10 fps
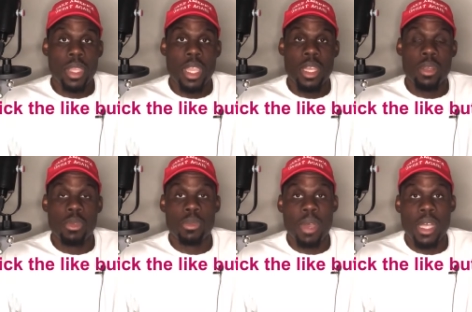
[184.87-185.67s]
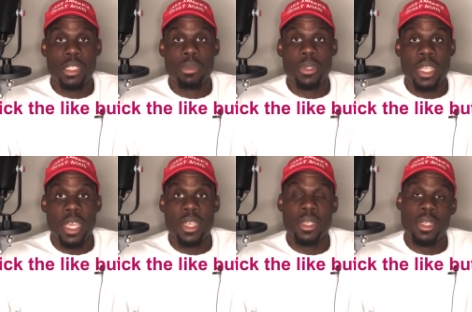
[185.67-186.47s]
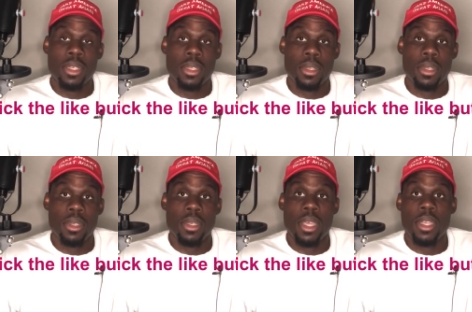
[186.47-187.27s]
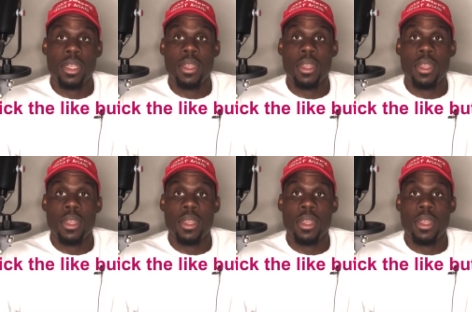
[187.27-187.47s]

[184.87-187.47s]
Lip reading: it was possible that's